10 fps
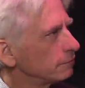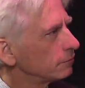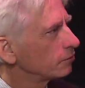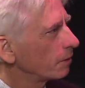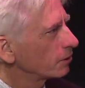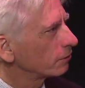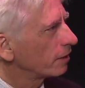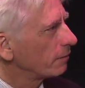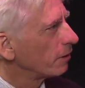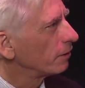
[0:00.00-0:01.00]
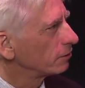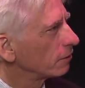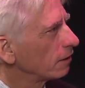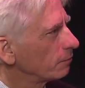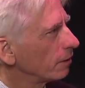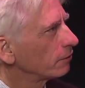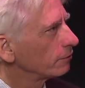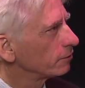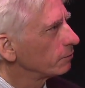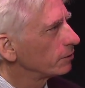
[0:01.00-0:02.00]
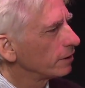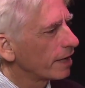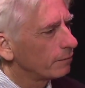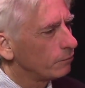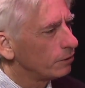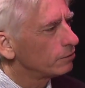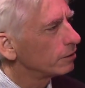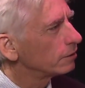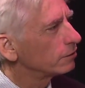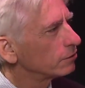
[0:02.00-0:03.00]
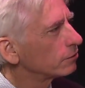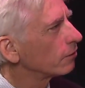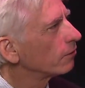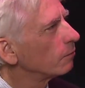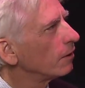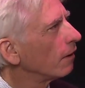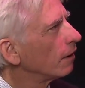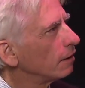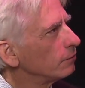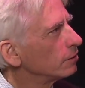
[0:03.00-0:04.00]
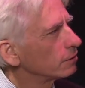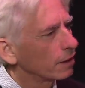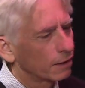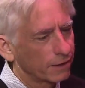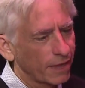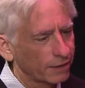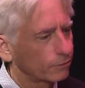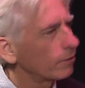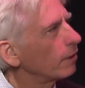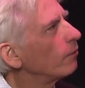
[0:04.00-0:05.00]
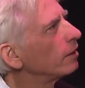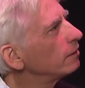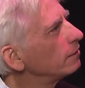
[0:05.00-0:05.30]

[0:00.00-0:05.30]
special came on, the Charlie Brown Christmas, and that music just turned me on. It was just like, that's what I want to